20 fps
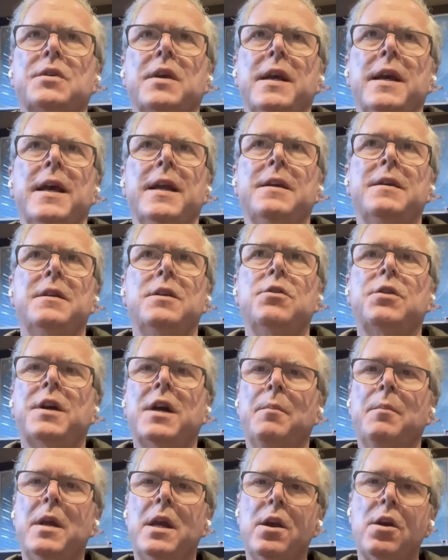and you
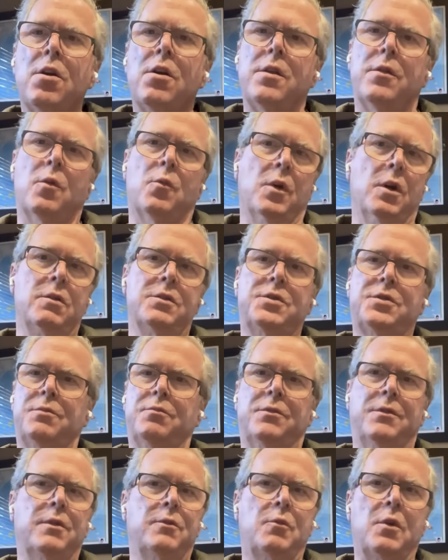come here and the roads
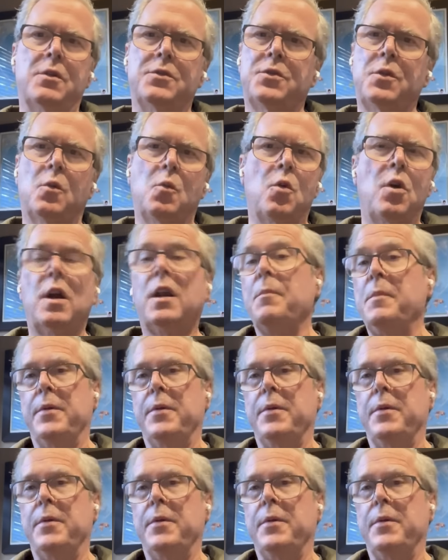the roads are working.